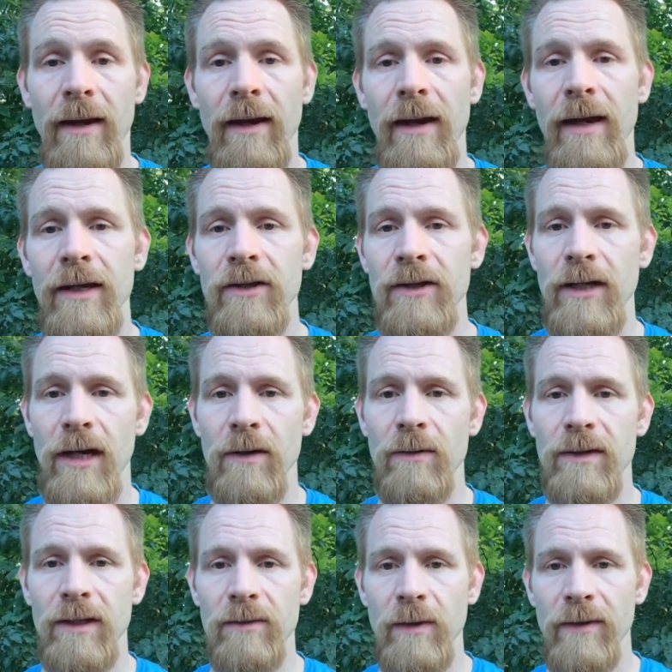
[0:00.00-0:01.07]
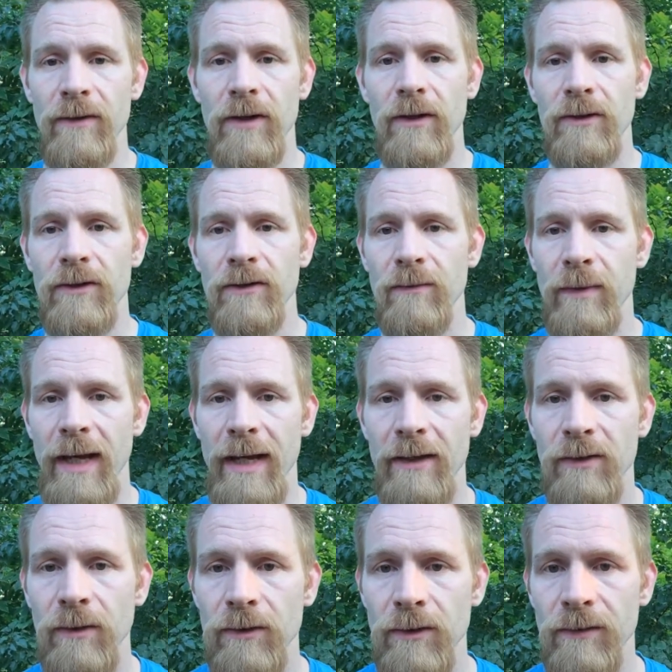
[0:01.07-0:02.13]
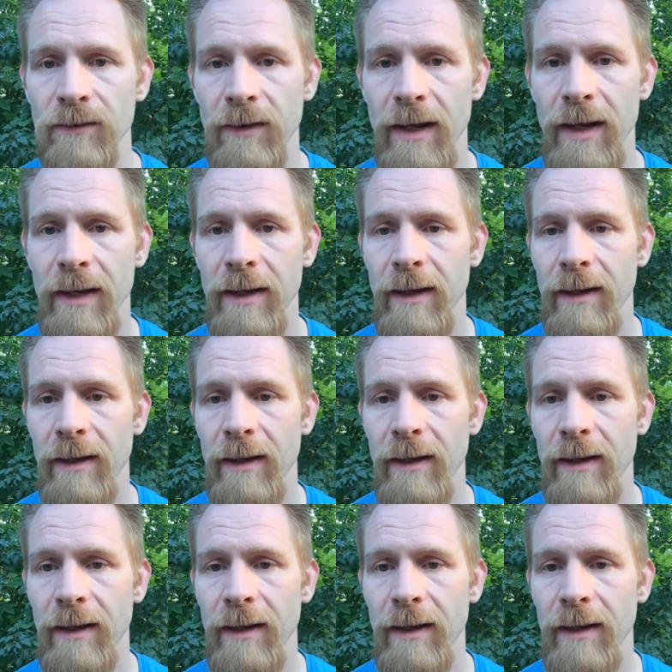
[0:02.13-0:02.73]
HC Aqua says, we have a culture of black soldier fly